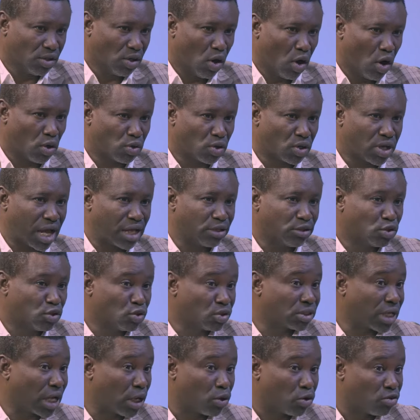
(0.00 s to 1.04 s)
you can use
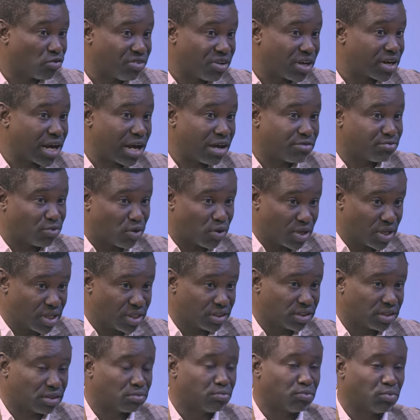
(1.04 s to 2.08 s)
aloe vera for
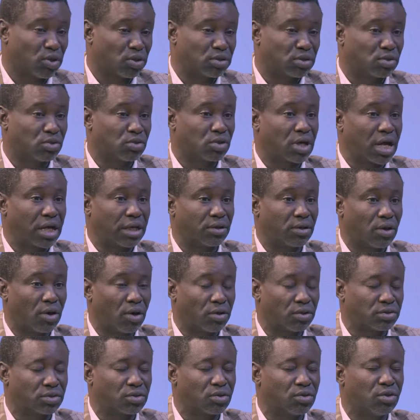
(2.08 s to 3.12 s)
it but you can
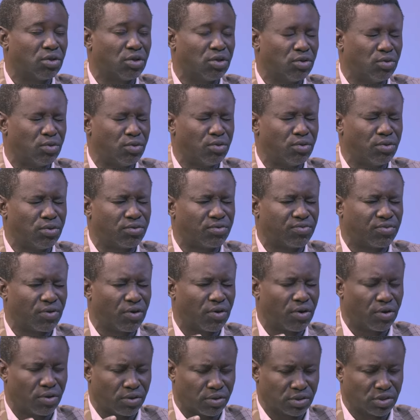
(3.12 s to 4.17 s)
also look
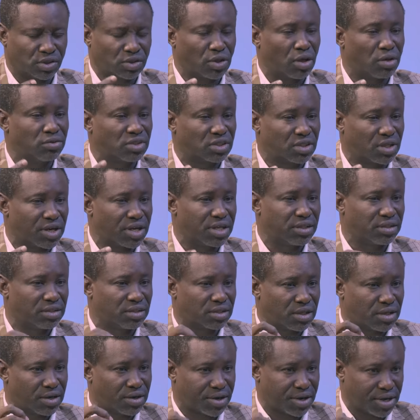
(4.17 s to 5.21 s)
for sunscreen
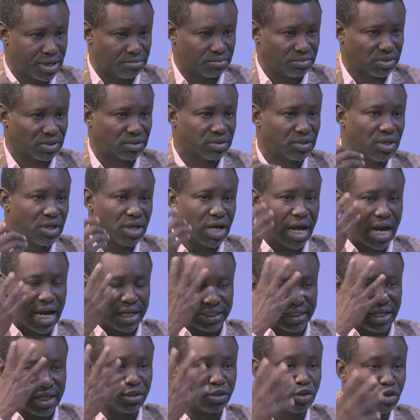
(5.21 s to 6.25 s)
creams and
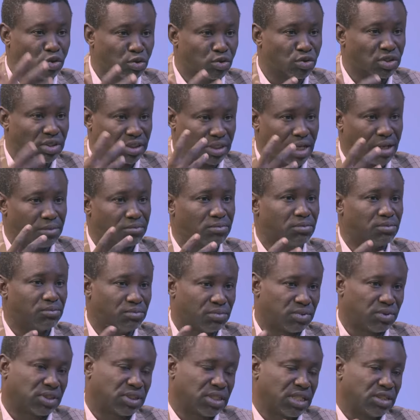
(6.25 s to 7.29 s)
then use them
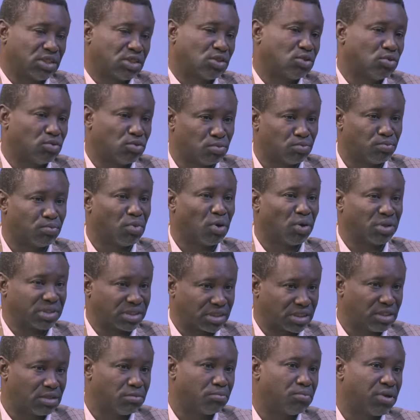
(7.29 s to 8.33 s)
since you must
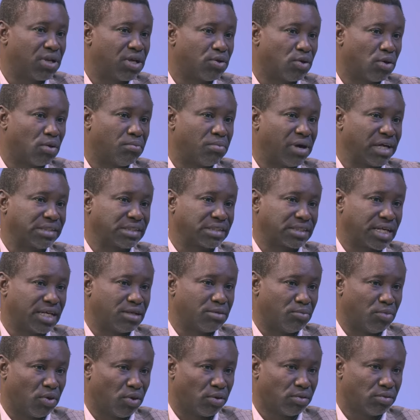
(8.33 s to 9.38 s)
still play your
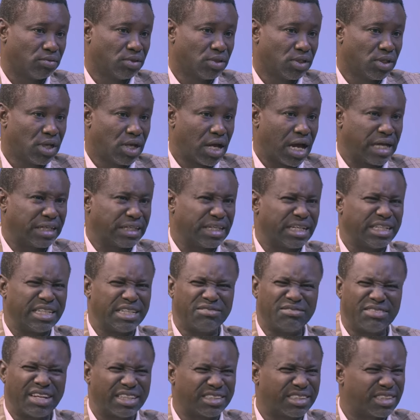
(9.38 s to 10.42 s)
basketball and then if
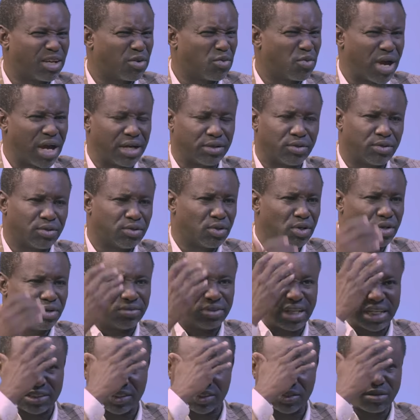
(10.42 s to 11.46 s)
there's a way, I don't know if
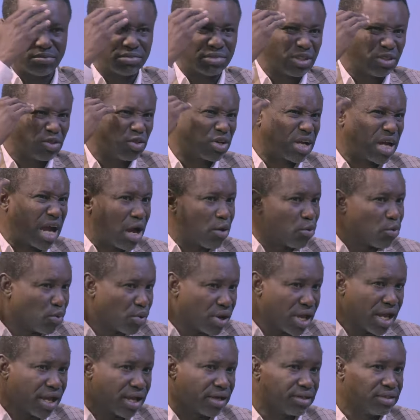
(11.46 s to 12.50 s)
there's something you can
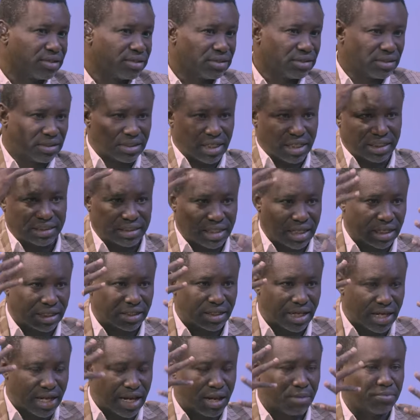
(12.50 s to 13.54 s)
wear that can
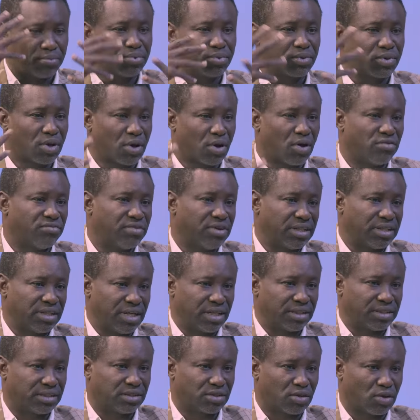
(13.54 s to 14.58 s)
help cover
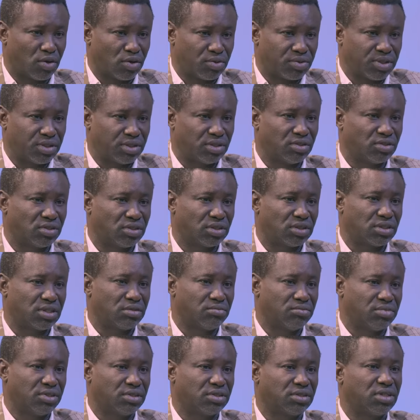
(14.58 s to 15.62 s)
that Prevent or reduce it a
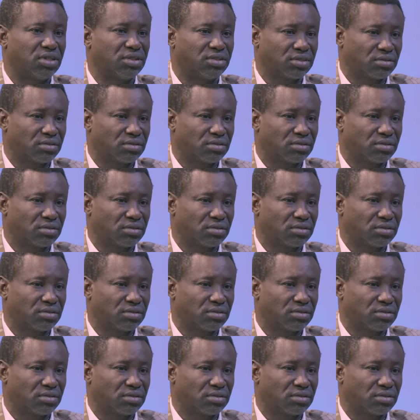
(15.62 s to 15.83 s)
bit, yes.